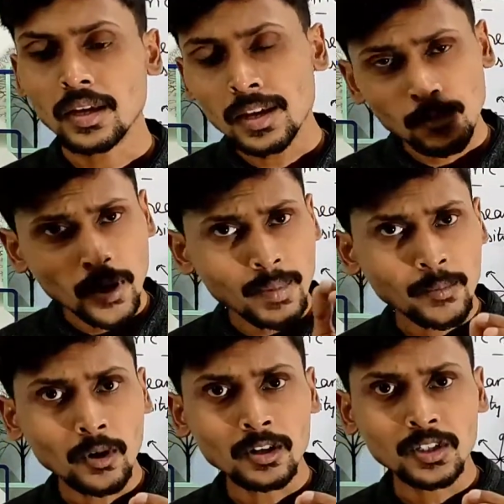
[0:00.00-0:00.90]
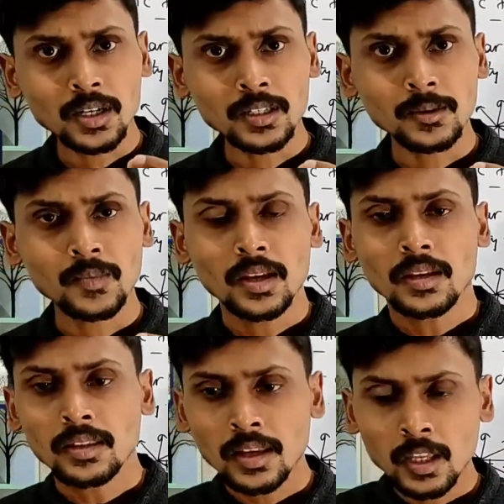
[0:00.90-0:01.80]
If we have a point charge,
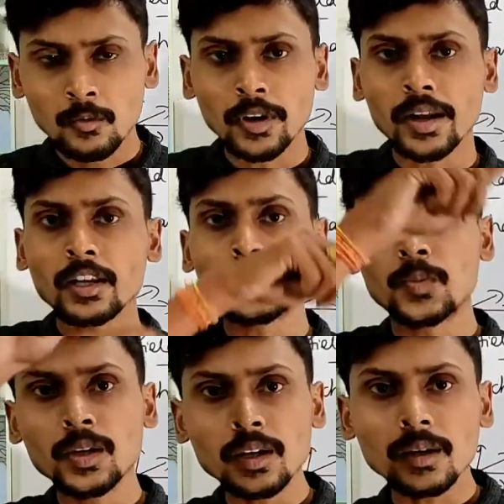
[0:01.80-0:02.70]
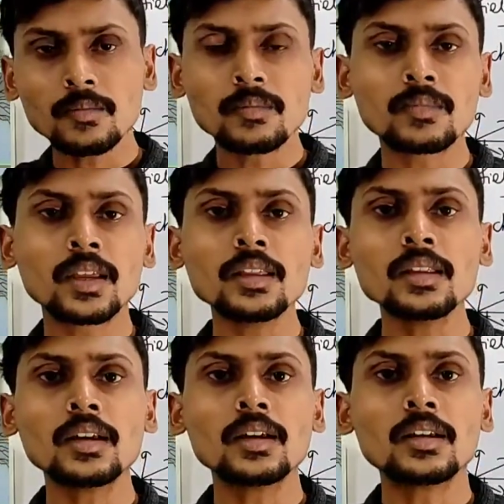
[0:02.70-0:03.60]
then if we take a sphere,
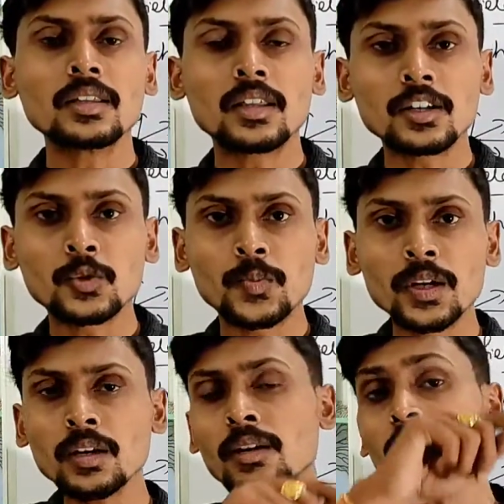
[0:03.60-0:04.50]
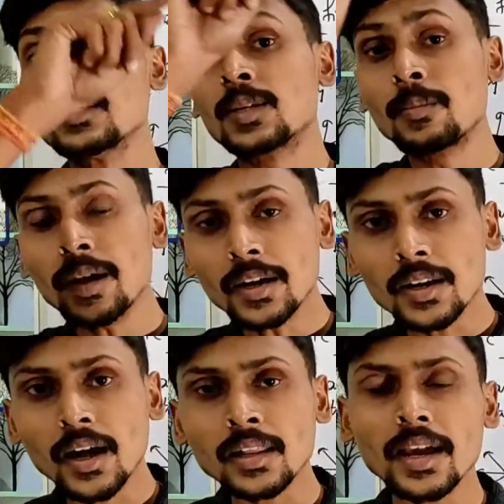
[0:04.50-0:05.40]
then the sphere
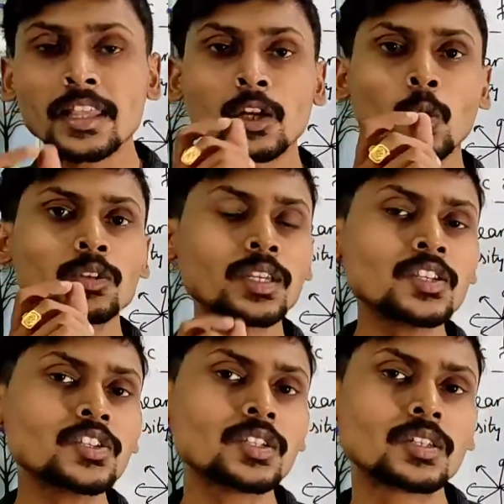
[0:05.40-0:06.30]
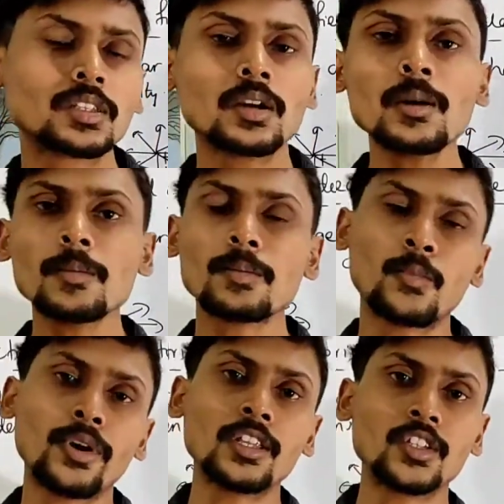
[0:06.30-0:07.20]
symmetrically encloses the
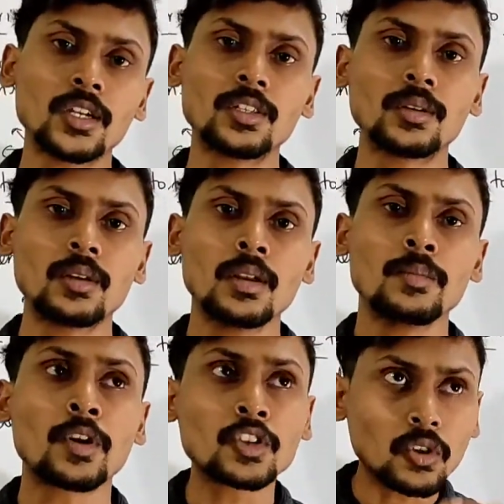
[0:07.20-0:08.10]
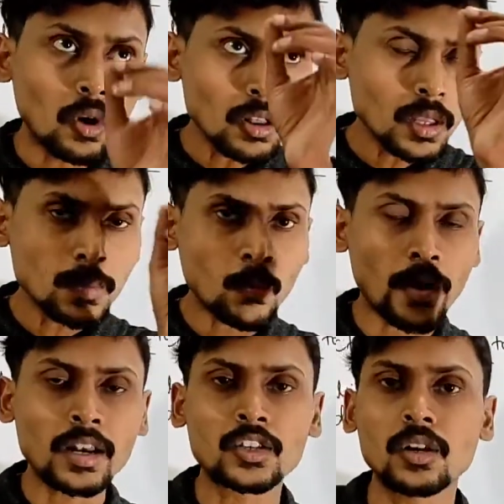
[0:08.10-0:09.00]
point charge, because all the
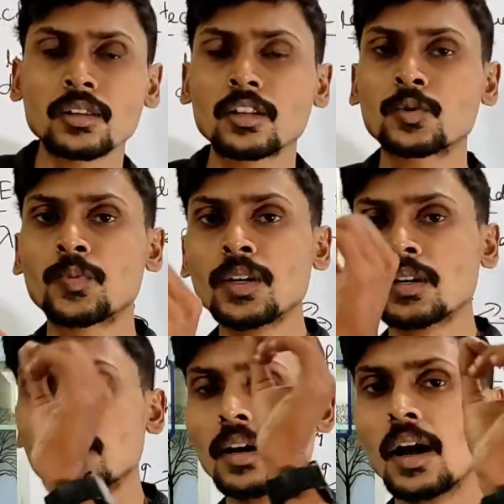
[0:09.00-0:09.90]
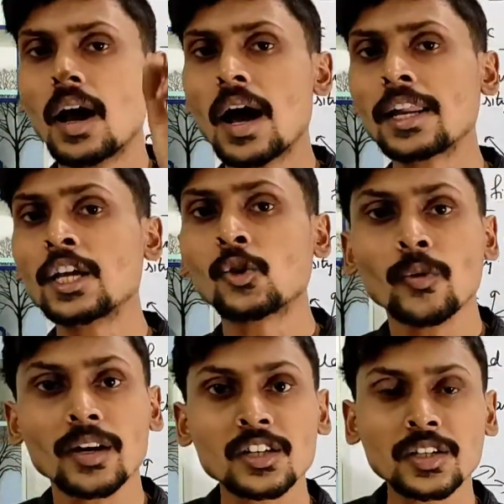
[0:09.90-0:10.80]
points on the sphere are
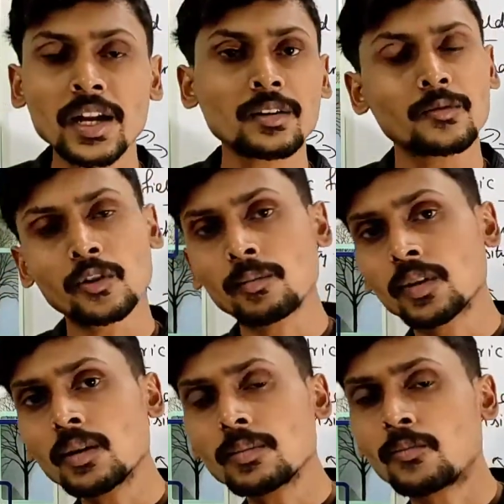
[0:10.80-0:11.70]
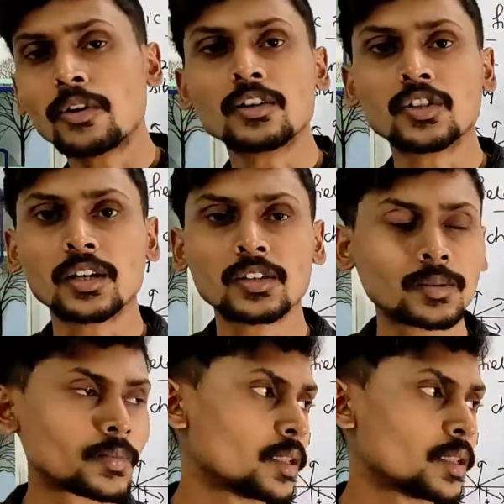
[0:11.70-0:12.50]
equidistant from the point charge.